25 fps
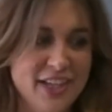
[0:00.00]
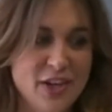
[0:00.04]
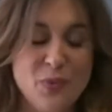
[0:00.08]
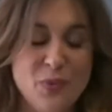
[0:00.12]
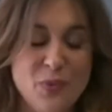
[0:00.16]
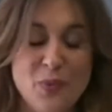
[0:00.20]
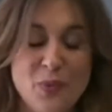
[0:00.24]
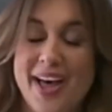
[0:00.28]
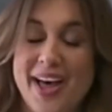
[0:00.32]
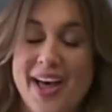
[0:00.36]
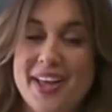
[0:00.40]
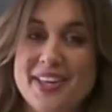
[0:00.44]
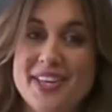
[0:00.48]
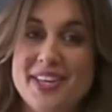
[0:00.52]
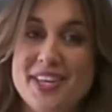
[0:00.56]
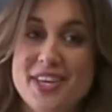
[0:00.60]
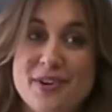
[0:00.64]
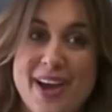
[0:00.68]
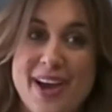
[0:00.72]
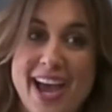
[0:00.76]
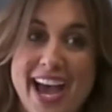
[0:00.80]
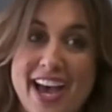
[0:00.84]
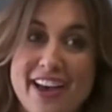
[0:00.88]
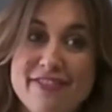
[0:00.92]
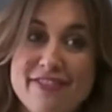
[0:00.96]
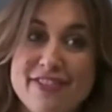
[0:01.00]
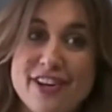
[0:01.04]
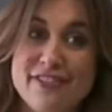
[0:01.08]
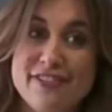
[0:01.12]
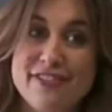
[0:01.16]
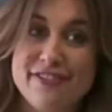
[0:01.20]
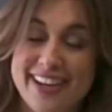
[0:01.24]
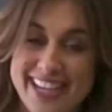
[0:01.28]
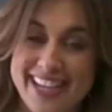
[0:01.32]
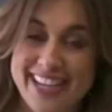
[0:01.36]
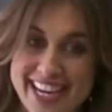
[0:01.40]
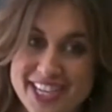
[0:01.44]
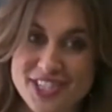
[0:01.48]
well, you have your
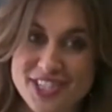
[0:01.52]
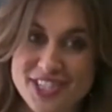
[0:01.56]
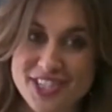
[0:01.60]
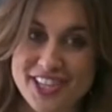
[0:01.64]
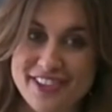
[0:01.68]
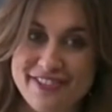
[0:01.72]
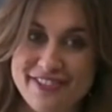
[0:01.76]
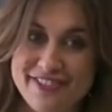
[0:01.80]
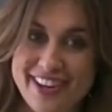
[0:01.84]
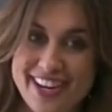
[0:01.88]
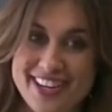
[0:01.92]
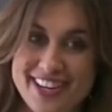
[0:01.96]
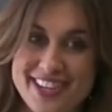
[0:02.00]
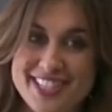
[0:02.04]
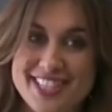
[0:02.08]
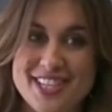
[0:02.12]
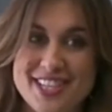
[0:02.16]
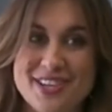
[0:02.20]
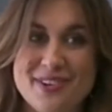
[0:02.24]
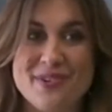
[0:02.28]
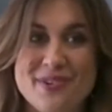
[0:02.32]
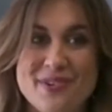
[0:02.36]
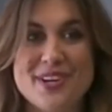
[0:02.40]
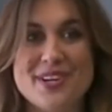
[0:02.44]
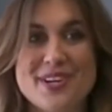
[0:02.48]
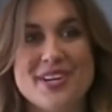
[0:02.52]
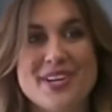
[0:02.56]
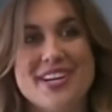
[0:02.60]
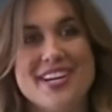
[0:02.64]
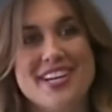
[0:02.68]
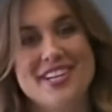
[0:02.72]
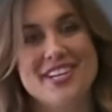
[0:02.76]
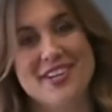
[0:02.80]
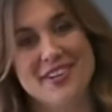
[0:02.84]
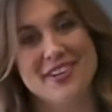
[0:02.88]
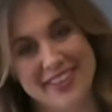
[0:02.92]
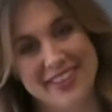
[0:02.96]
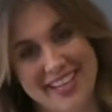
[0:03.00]
financial affairs in order and
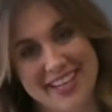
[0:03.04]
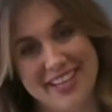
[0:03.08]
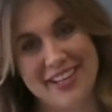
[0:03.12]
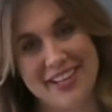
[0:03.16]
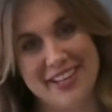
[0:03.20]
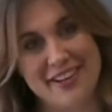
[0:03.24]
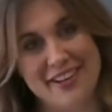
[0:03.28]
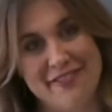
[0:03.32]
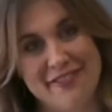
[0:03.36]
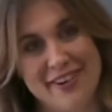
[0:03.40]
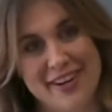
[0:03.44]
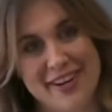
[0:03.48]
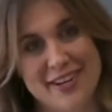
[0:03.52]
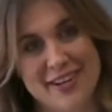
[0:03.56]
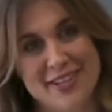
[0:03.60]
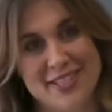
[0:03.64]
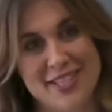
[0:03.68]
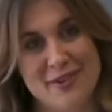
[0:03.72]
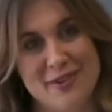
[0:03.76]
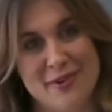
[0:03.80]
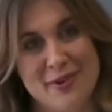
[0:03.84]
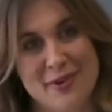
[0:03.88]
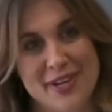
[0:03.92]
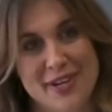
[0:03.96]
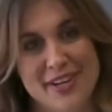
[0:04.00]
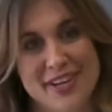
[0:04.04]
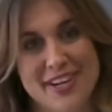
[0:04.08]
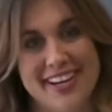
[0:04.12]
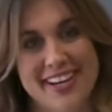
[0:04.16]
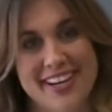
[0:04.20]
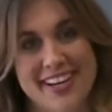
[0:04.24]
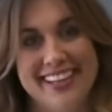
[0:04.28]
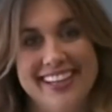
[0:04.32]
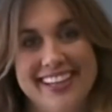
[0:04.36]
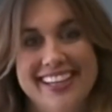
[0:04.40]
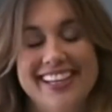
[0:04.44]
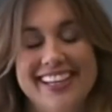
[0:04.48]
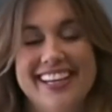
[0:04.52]
your legal affairs in
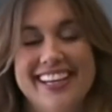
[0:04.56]
order.